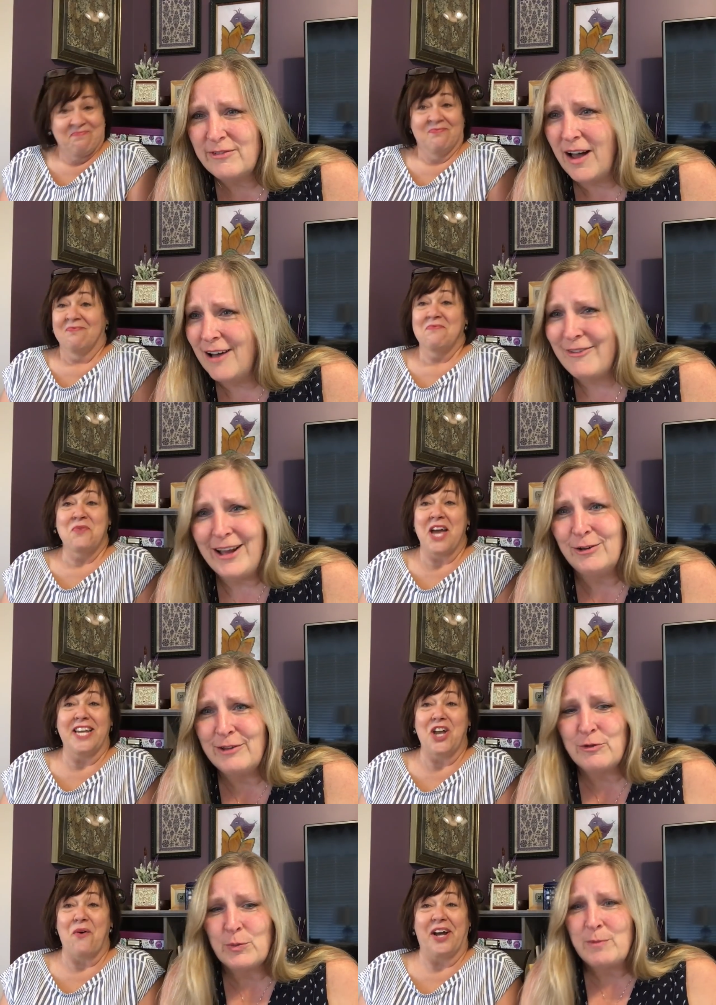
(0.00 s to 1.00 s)
Speaker 1: off? I we don't
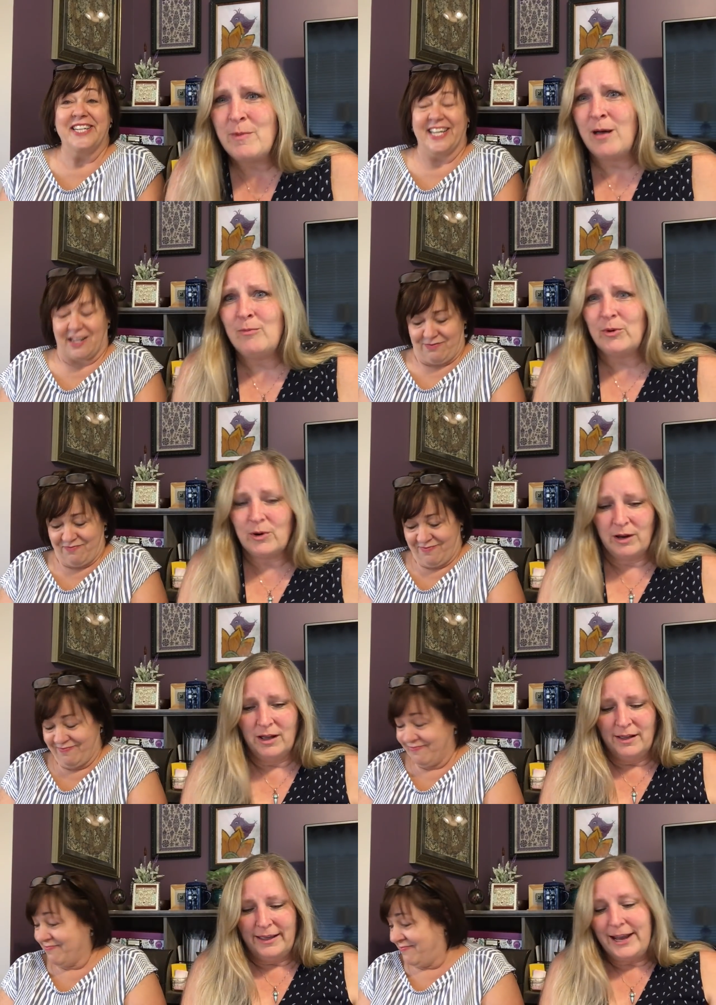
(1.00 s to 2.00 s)
even no remember. Idea.
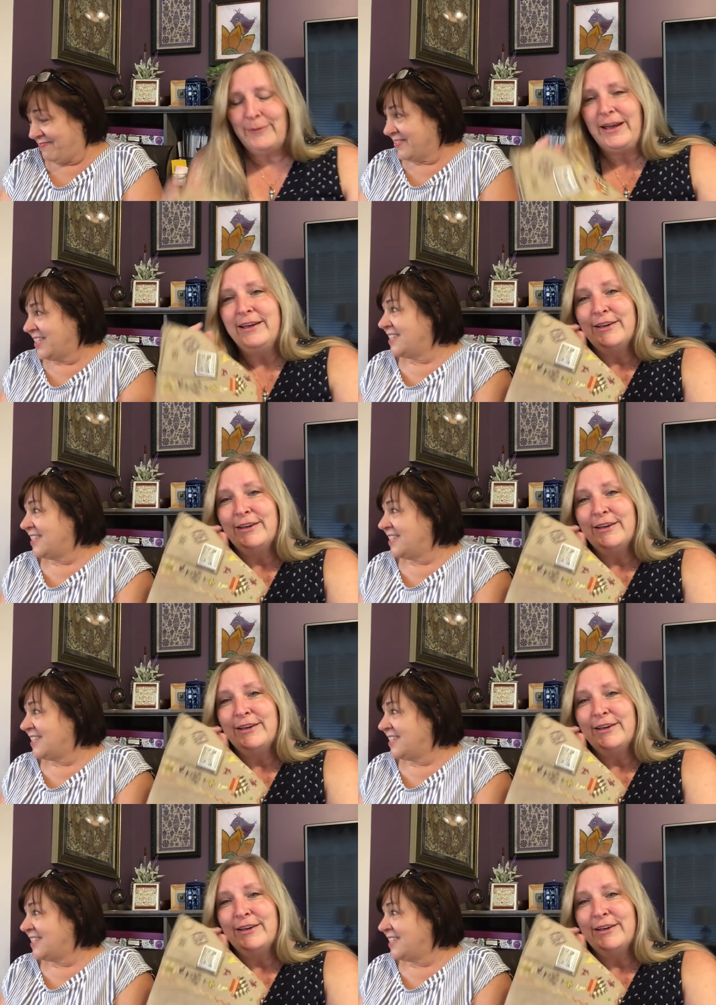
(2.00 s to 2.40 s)
Anyway,